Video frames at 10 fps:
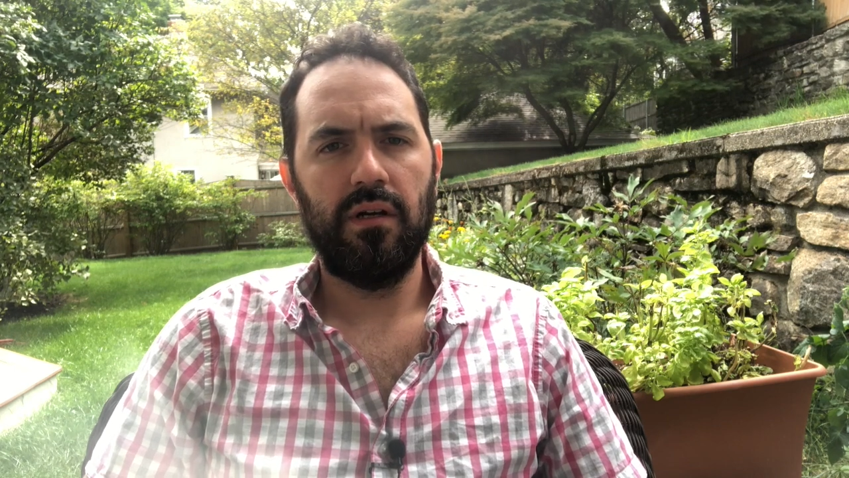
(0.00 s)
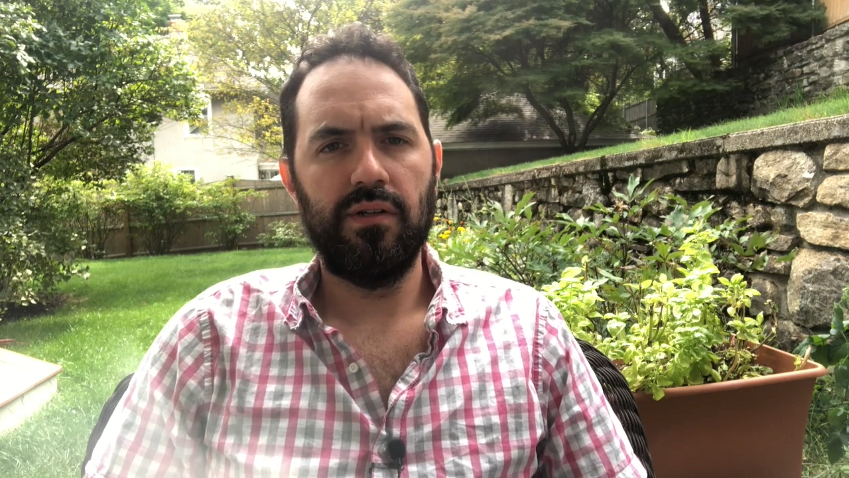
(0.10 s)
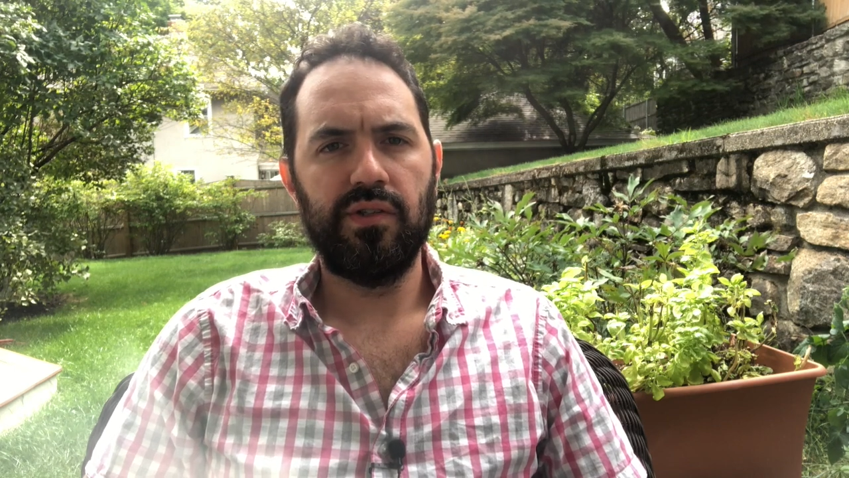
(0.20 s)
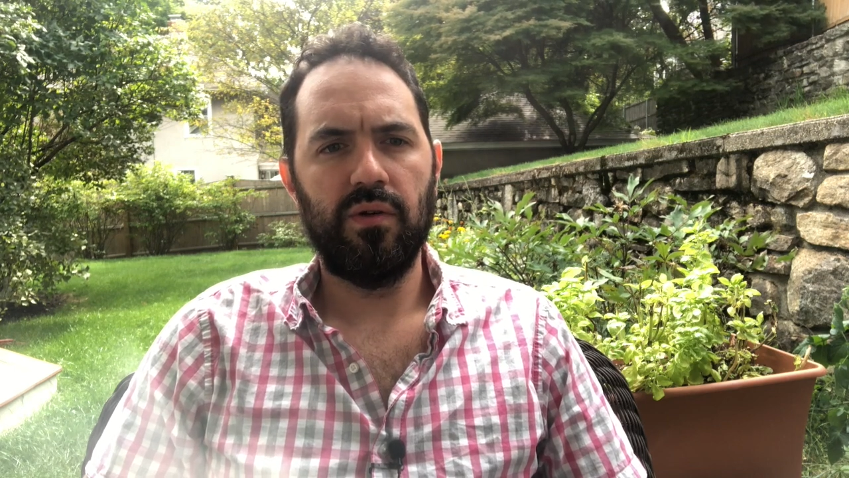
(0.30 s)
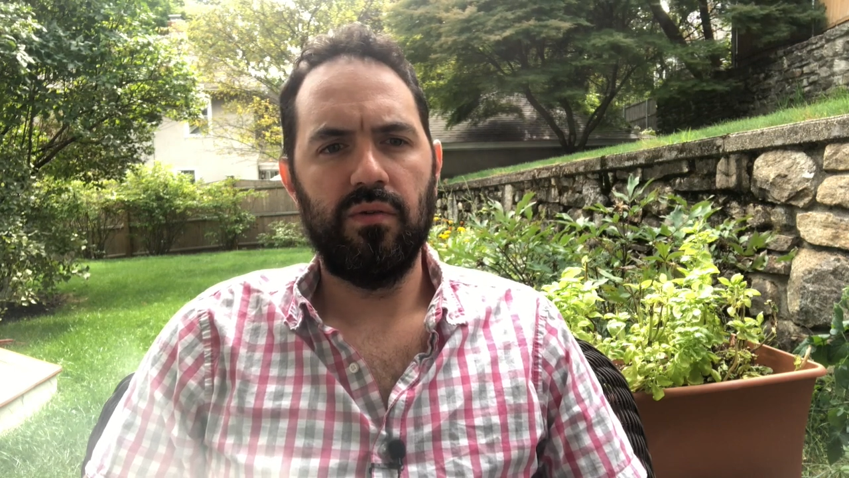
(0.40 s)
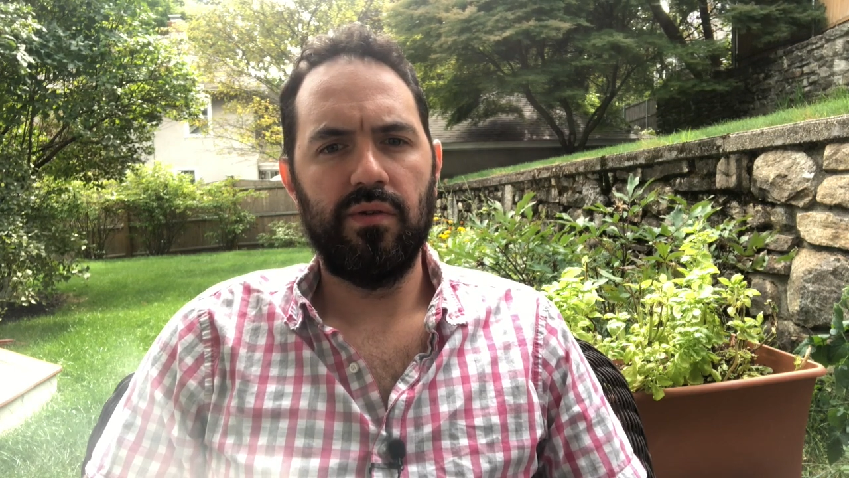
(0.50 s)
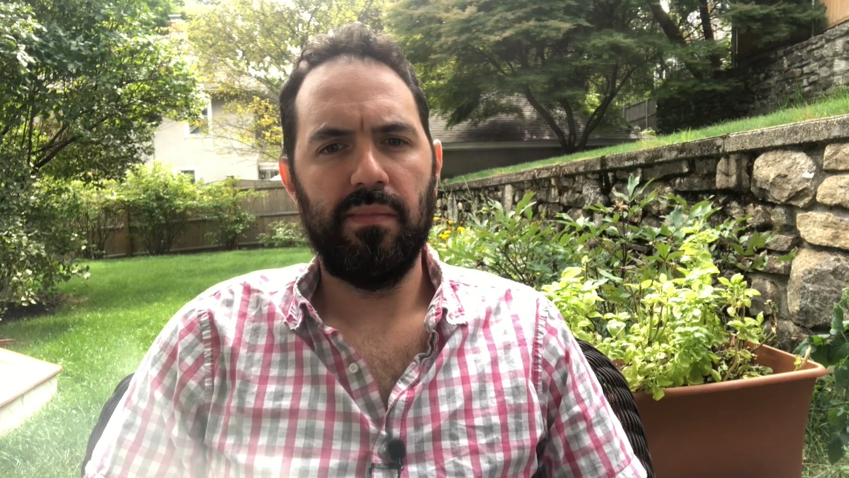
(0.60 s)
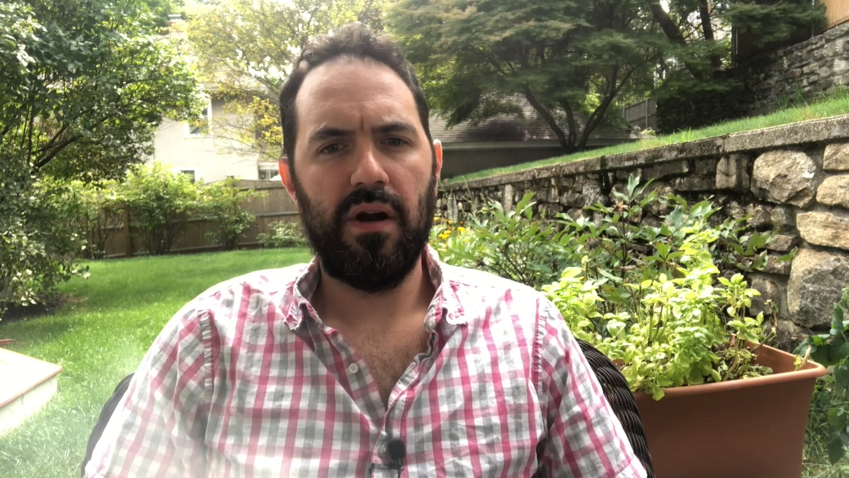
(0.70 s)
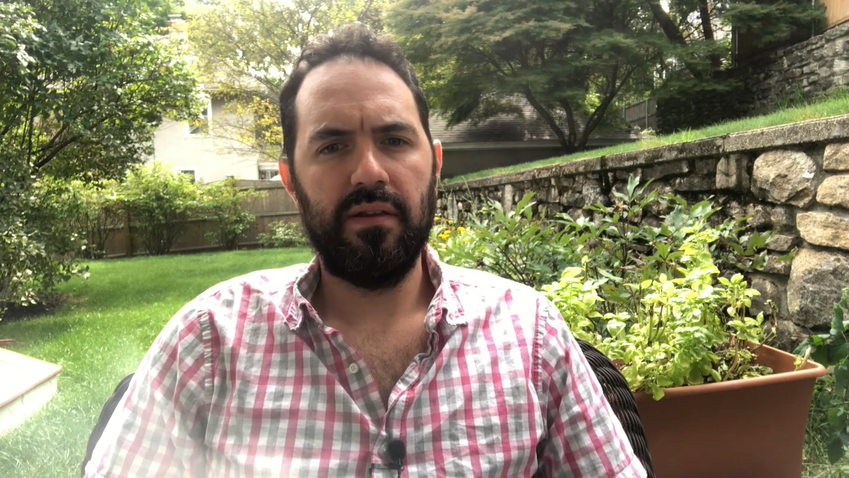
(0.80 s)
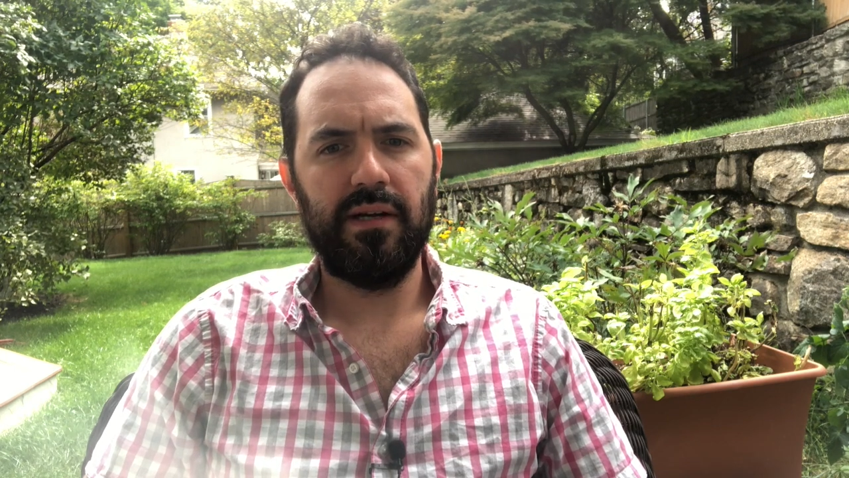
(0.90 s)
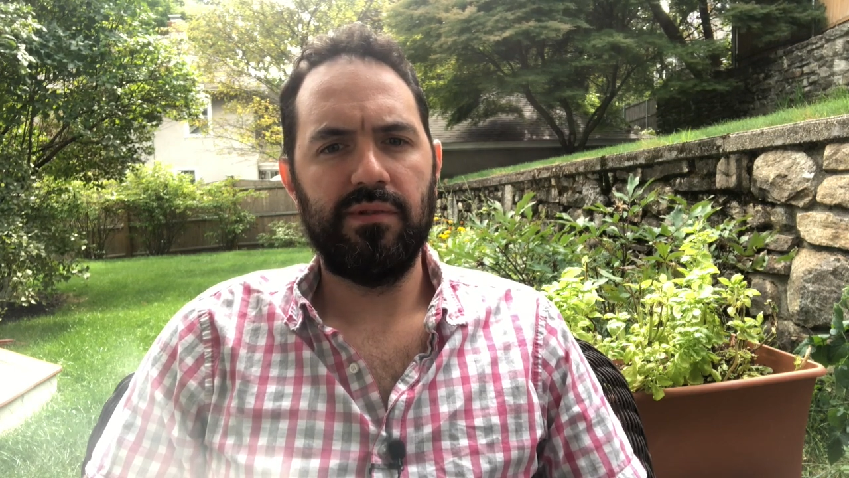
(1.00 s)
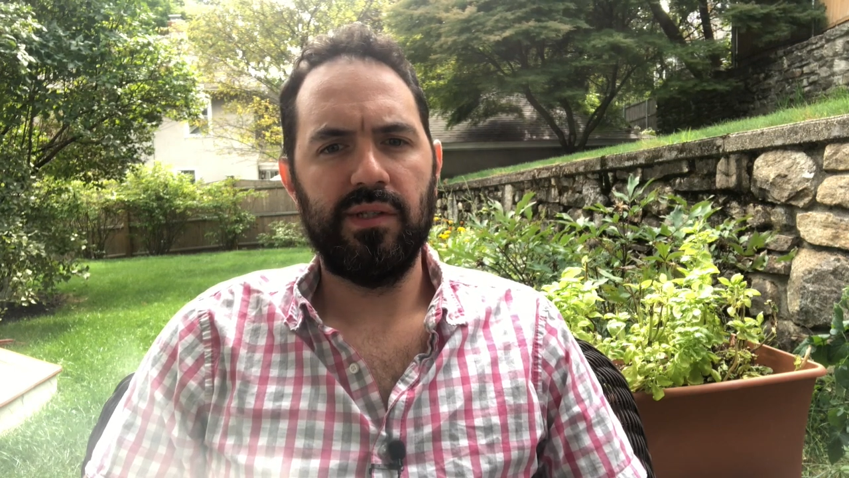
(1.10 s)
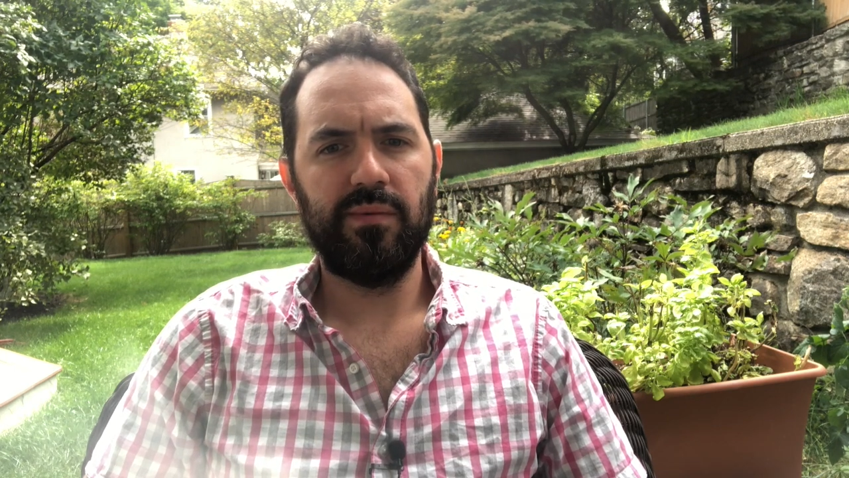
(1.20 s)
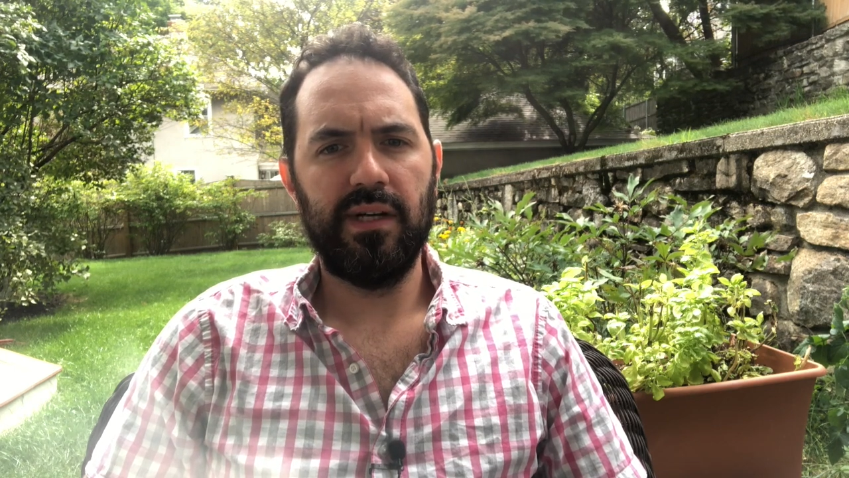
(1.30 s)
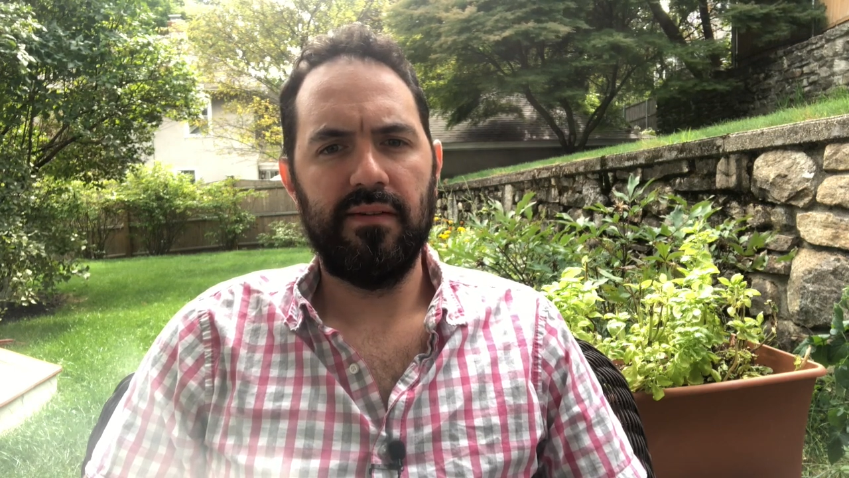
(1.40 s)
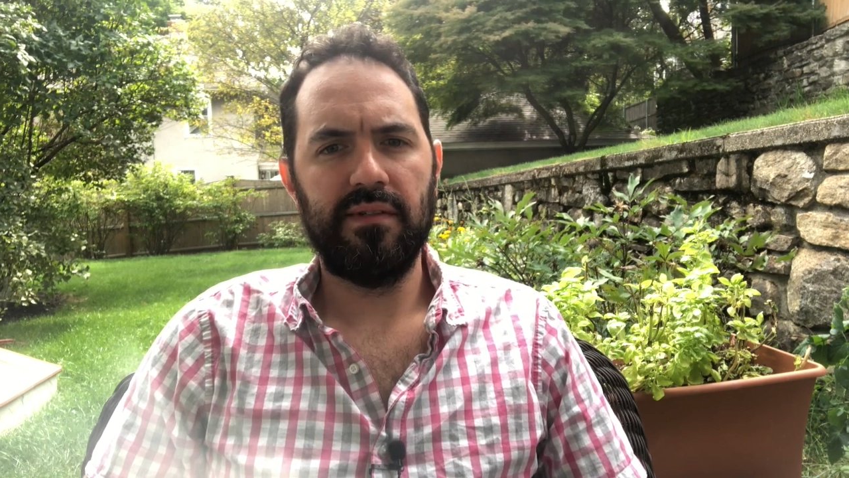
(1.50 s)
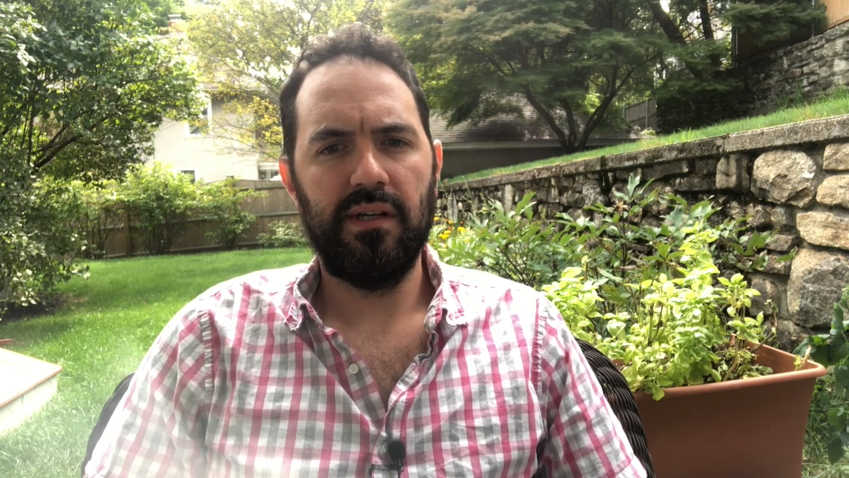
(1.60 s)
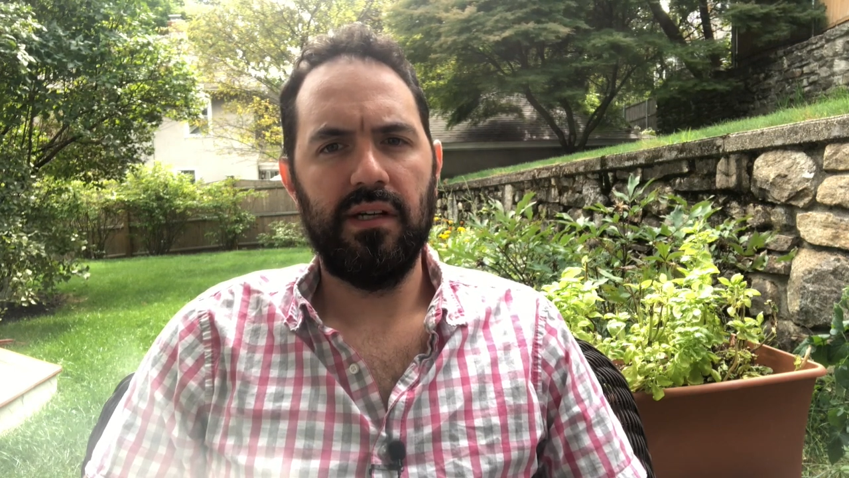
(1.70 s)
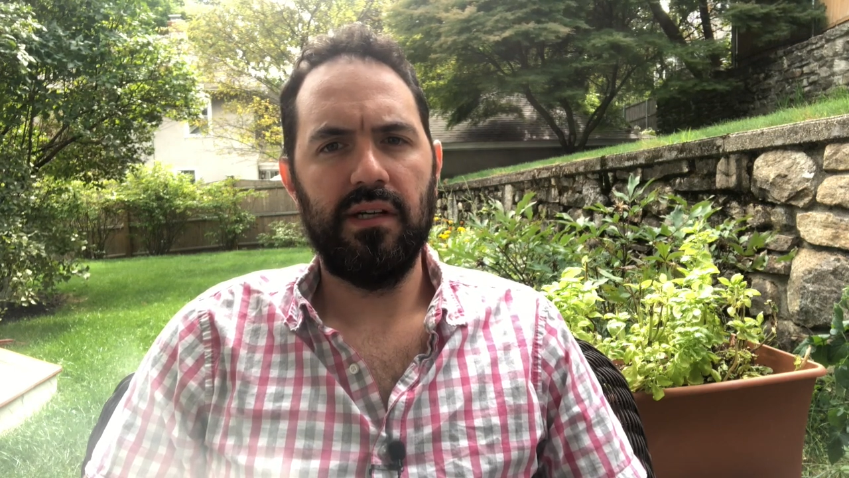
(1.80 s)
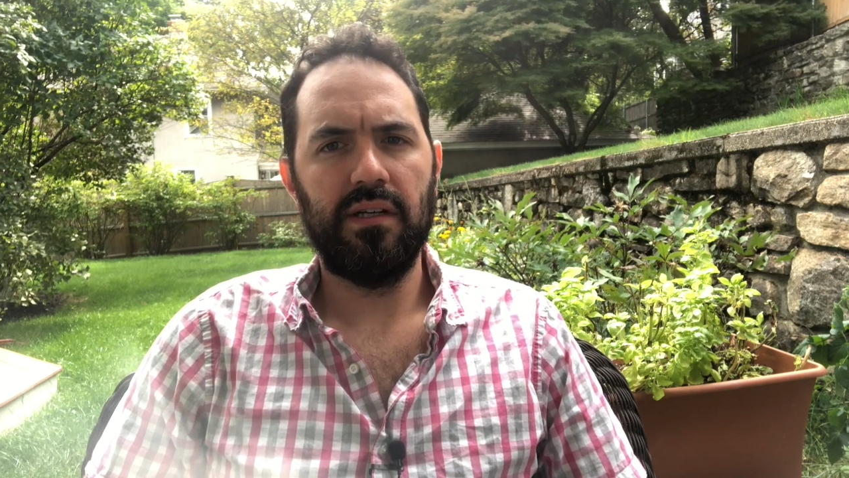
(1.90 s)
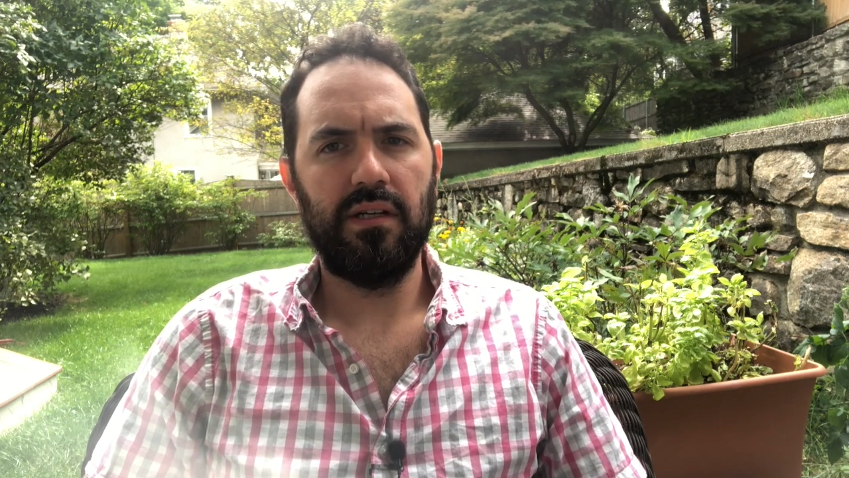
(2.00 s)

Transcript: So the modern languages we have today,